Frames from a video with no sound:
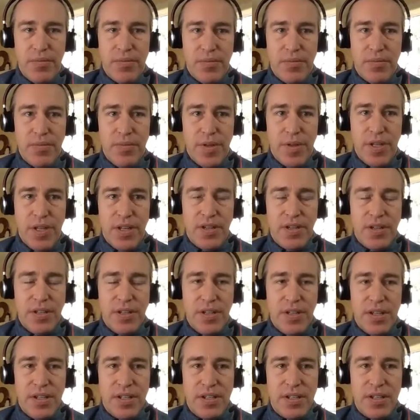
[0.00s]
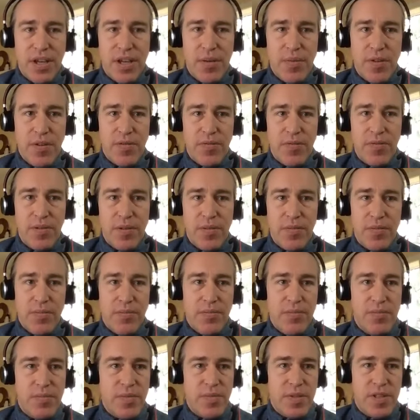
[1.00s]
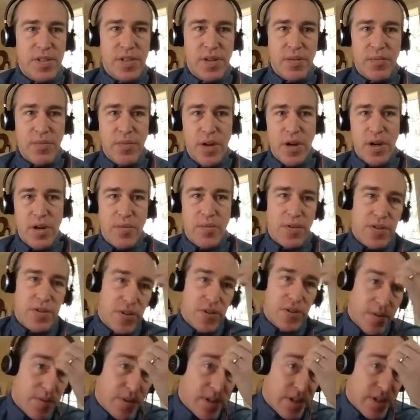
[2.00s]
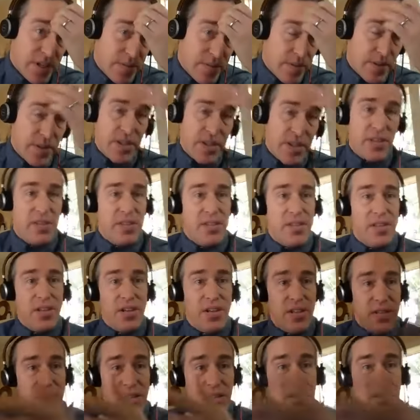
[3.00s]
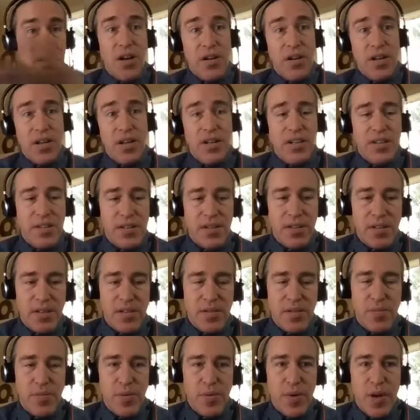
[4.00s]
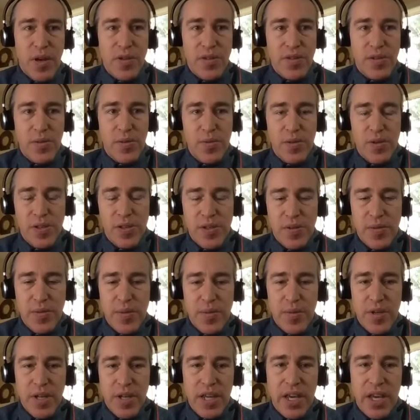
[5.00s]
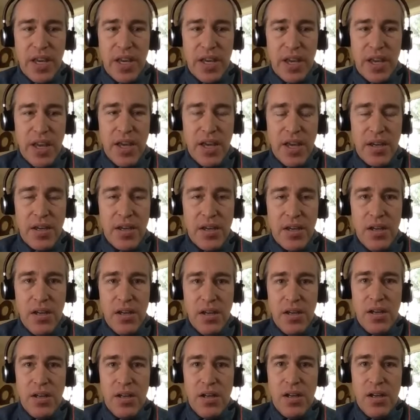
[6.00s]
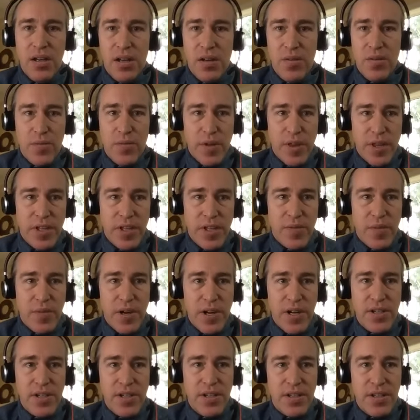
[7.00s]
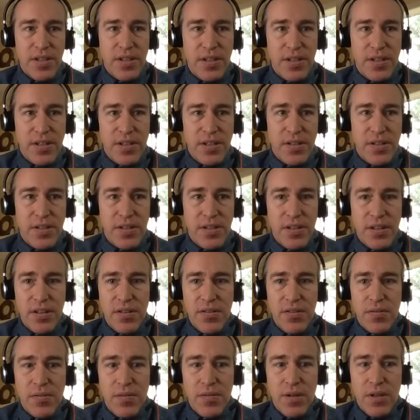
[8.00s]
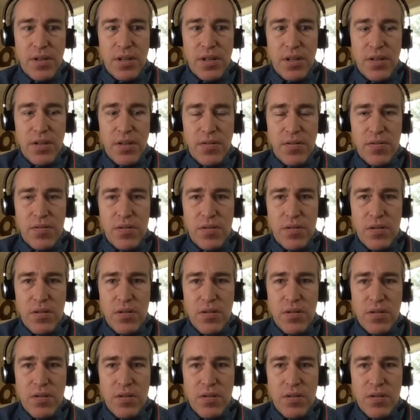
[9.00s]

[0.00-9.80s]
potentially it's coming from some arbitrary place, but the target isn't also presumed to be KK release branches is really useful.